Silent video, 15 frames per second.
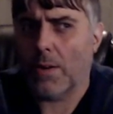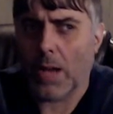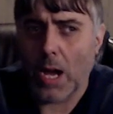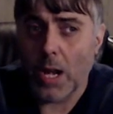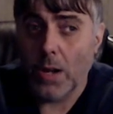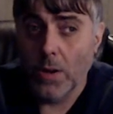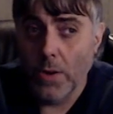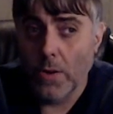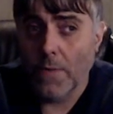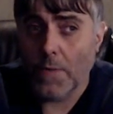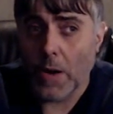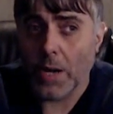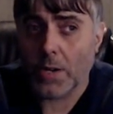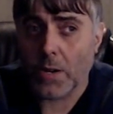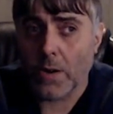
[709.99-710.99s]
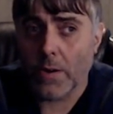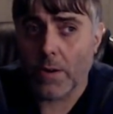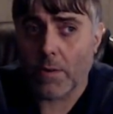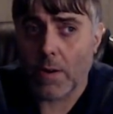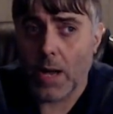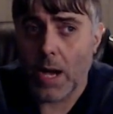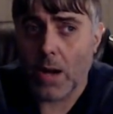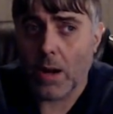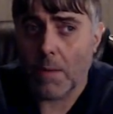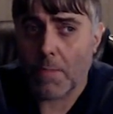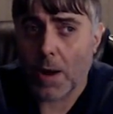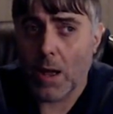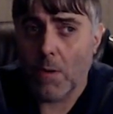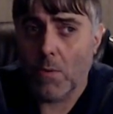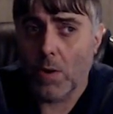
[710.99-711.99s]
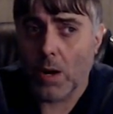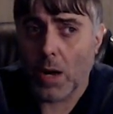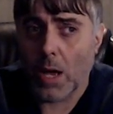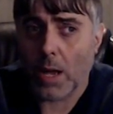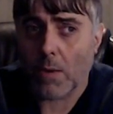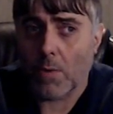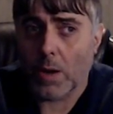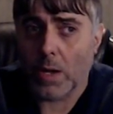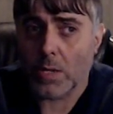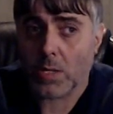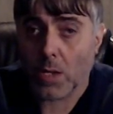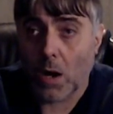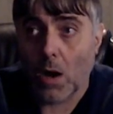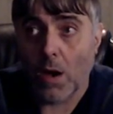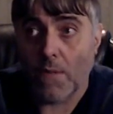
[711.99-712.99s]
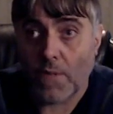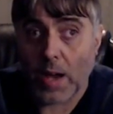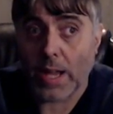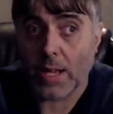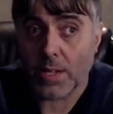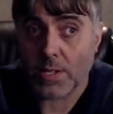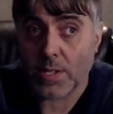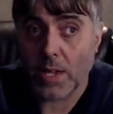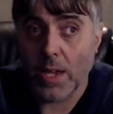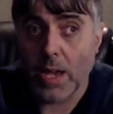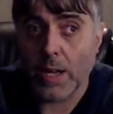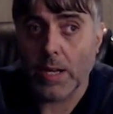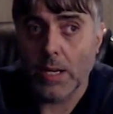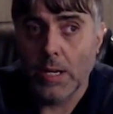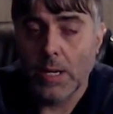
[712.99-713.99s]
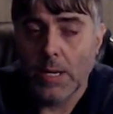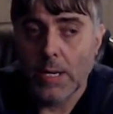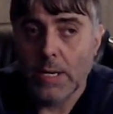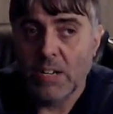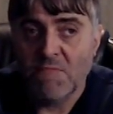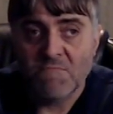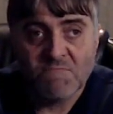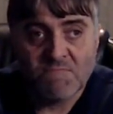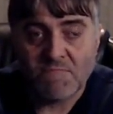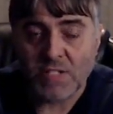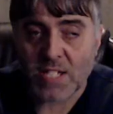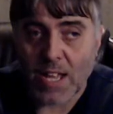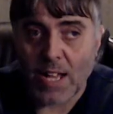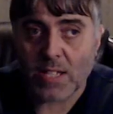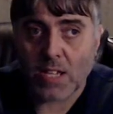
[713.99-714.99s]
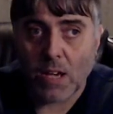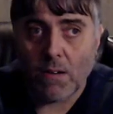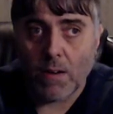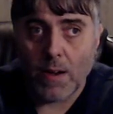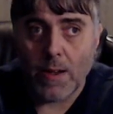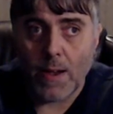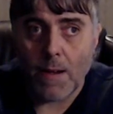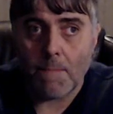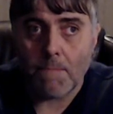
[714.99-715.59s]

I knew if I turned around, I probably wouldn't like what I saw if I could see it, but that's how I am.